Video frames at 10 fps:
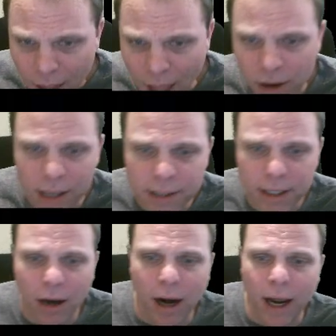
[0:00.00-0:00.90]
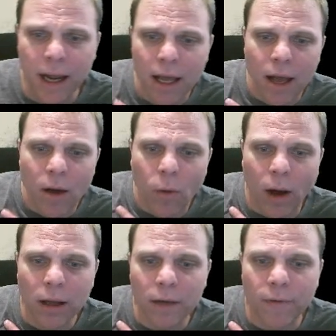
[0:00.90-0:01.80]
And you're going to say, all right,
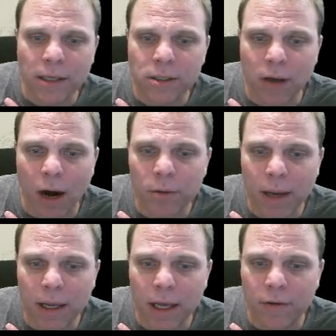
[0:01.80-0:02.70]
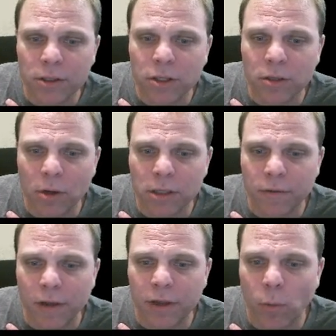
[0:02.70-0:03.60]
well, if I start with my given 2 moles of
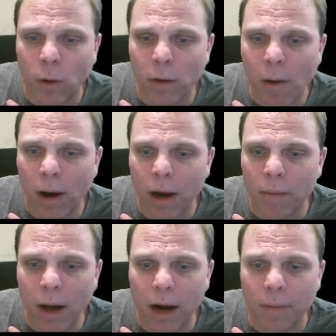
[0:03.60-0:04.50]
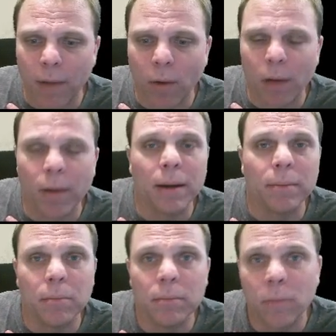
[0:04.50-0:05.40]
lithium, what do I want on bottom? I want
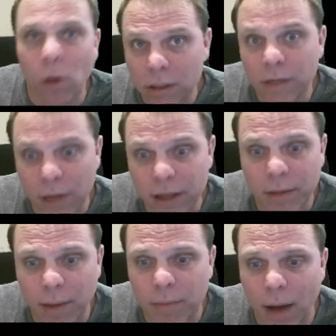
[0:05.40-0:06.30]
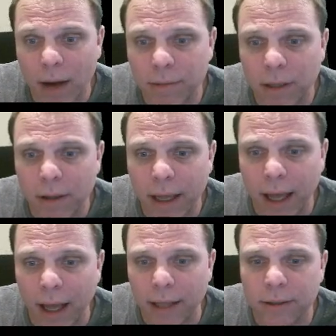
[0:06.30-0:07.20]
my moles of lithium on bottom so that they
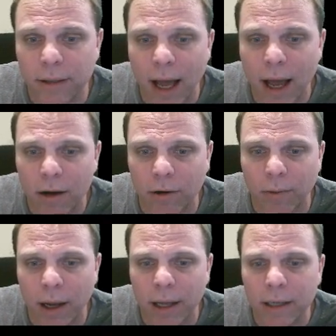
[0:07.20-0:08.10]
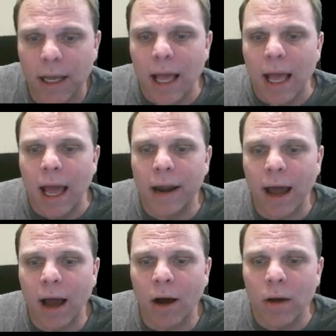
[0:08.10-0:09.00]
cancel out, right? And
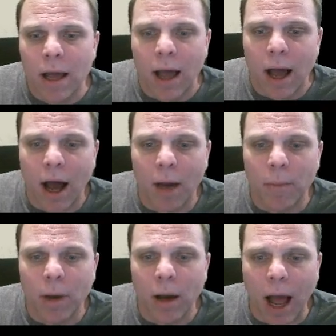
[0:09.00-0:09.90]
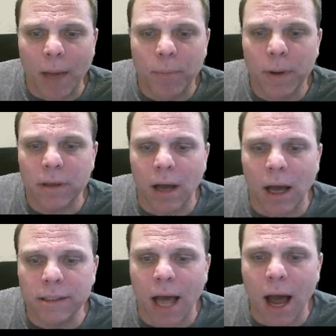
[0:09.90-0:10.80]
now I put
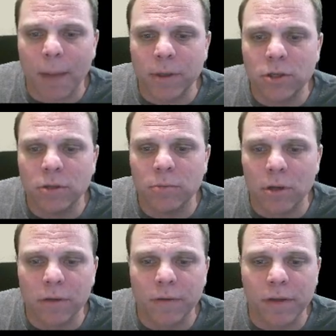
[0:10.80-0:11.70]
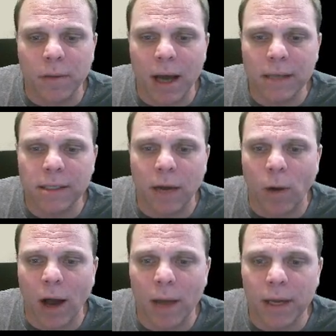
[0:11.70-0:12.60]
on top the 2 moles of lithium oxide.
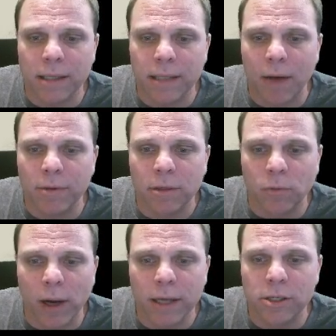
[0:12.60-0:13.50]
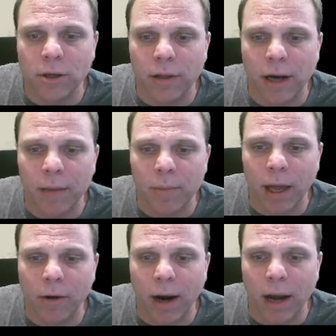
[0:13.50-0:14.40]
Why? Because that was the ratio that I
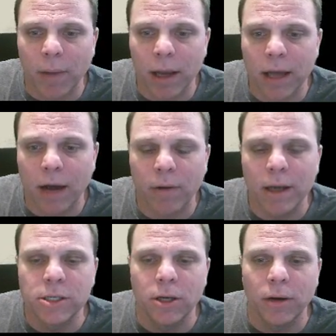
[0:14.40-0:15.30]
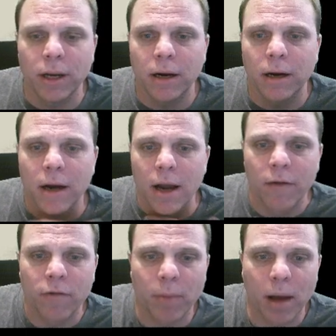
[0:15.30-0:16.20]
made, right? I made that ratio here
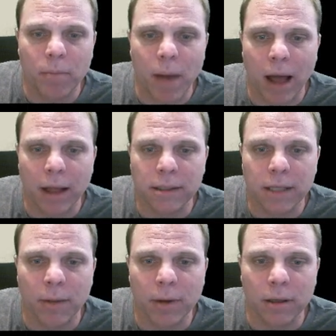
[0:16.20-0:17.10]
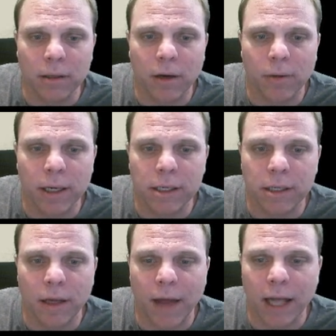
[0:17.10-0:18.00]
from my balanced chemical
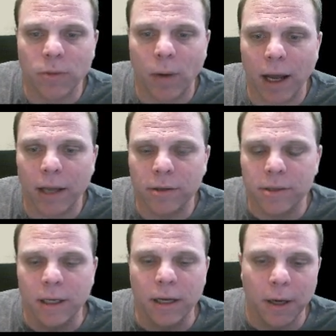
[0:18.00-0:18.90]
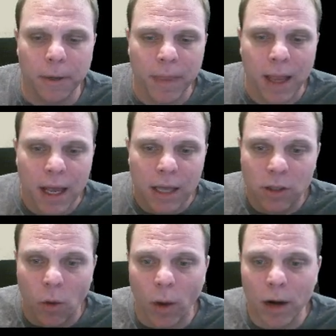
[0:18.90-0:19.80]
equation, and that's why I used it here.
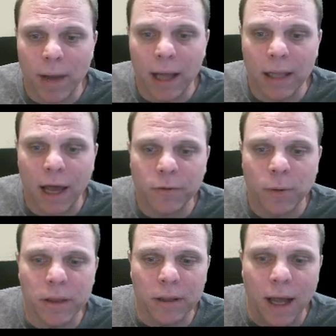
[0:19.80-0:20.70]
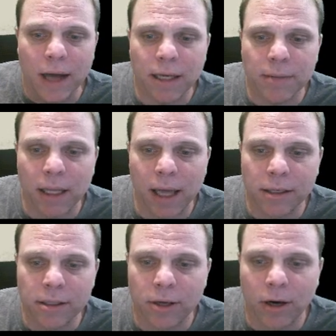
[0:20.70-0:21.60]
So what am I left with? A lot of times I like
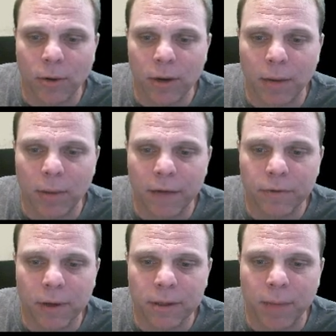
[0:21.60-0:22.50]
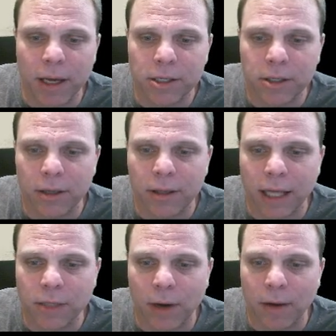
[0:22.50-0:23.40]
to circle what I'm left with, make sure
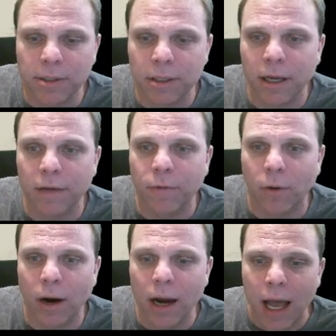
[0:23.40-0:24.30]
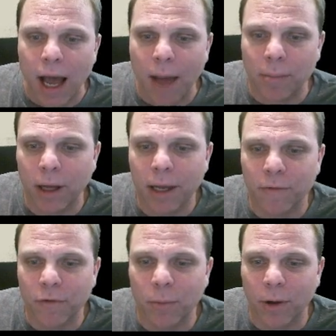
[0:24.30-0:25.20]
that's what I was looking for. I'm
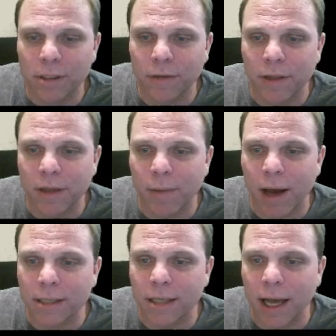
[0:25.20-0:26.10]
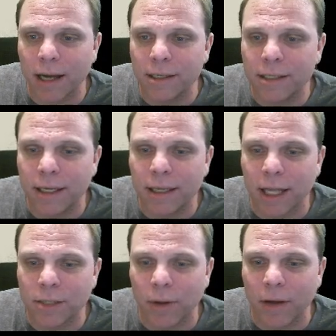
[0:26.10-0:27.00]
looking for moles of lithium oxide. Indeed,
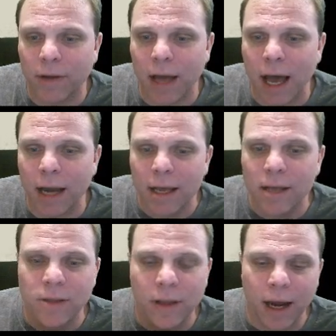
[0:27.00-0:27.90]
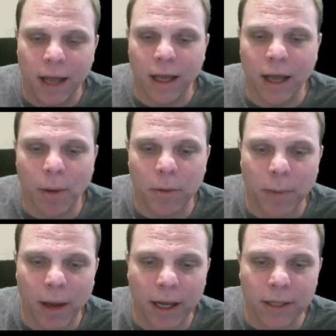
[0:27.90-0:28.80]
that's what I've got. So then I can come up with
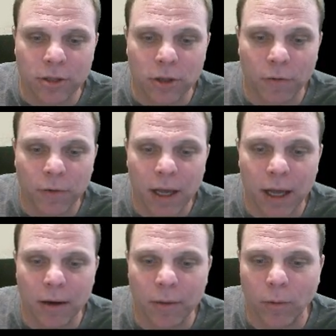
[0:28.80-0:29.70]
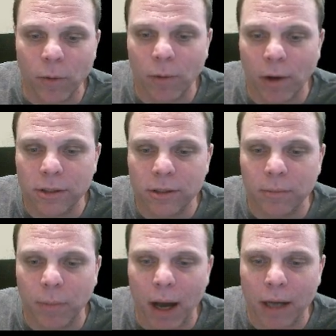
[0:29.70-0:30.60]
my answer. Don't forget, we want to
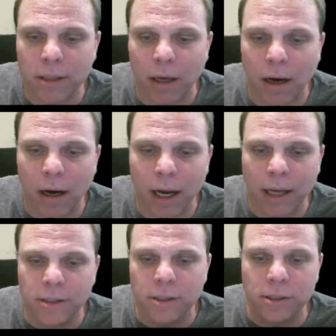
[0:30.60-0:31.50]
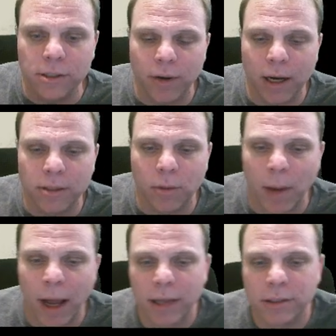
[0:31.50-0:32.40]
box our answers, right? So
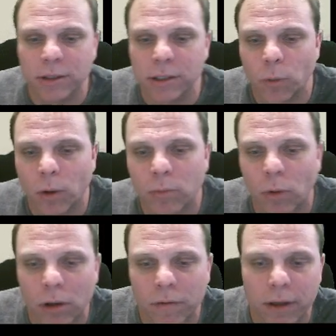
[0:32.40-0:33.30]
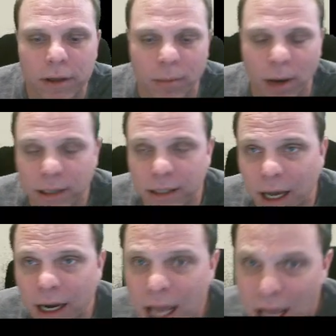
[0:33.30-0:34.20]
my answer is 1 mole of lithium oxide.